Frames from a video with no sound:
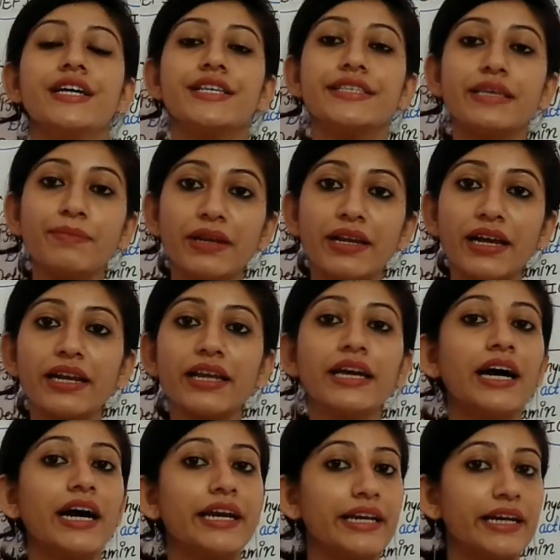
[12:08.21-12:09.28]
Similarly,
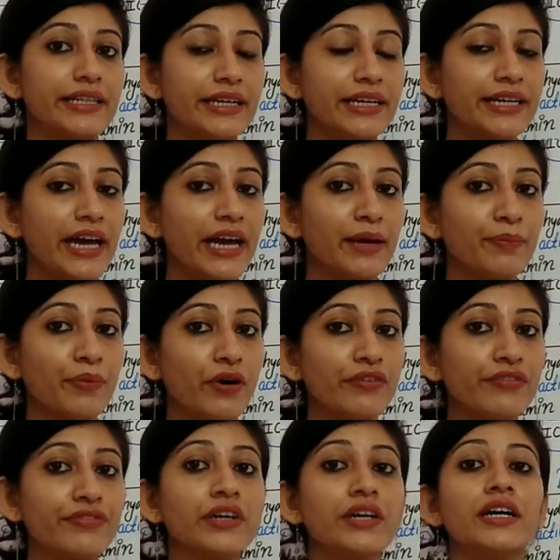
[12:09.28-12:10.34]
another type
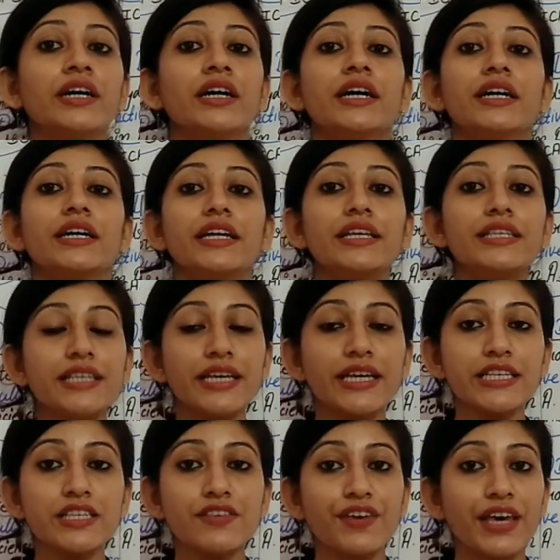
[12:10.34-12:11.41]
of disease